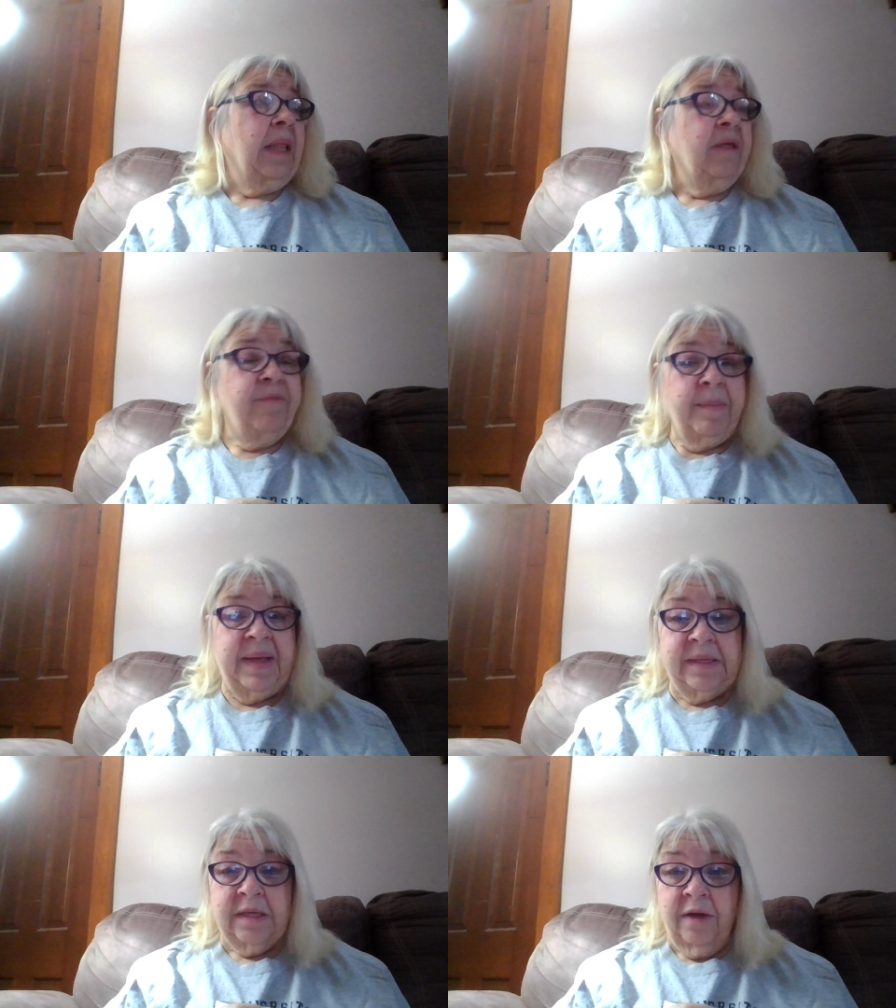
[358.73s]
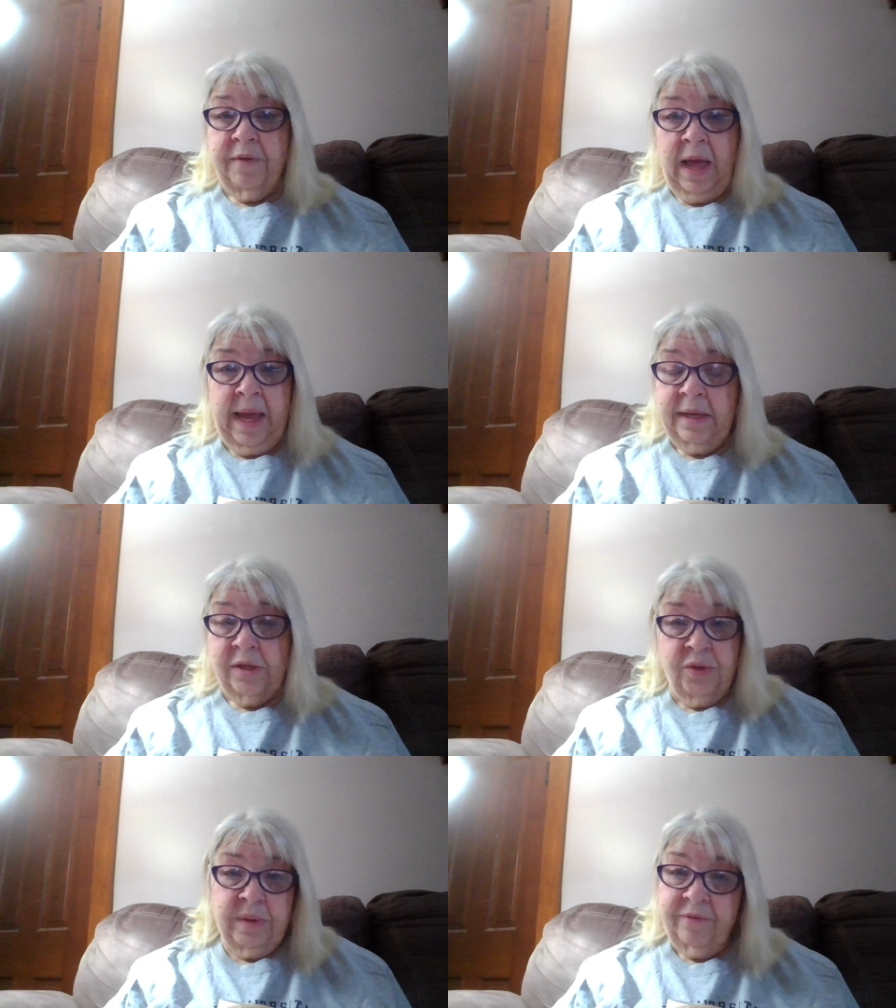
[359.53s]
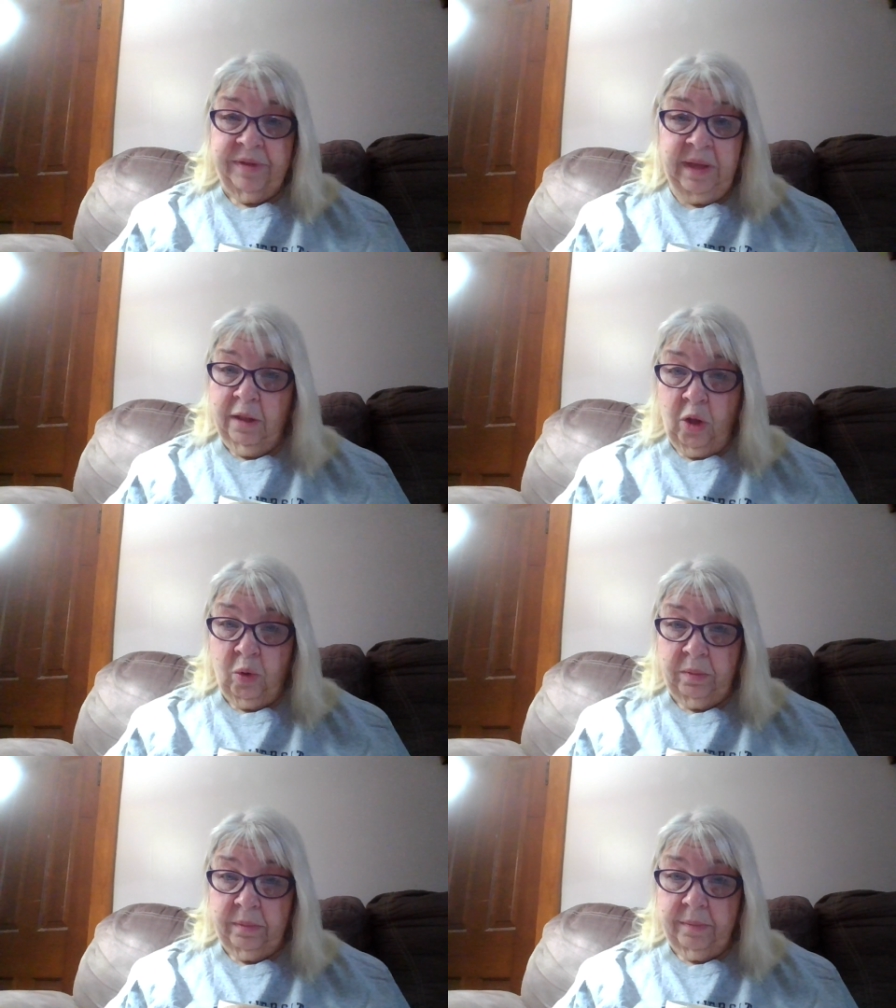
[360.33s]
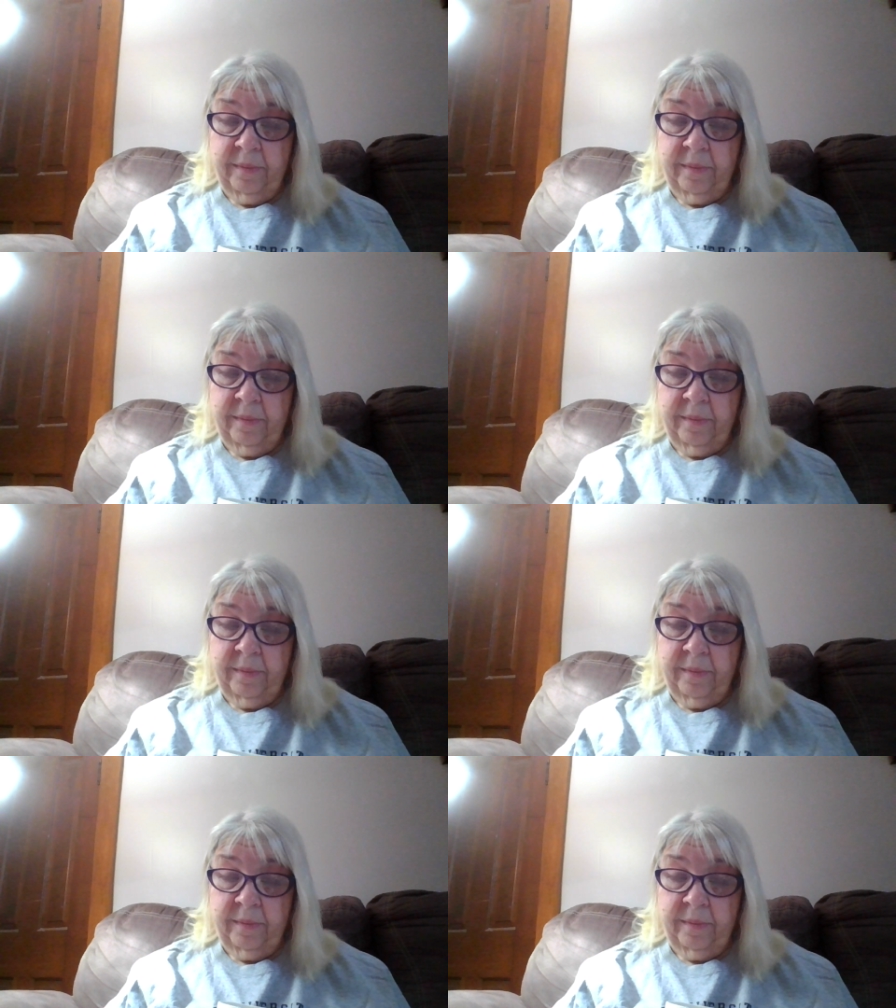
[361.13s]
I live by myself, I do everything alone.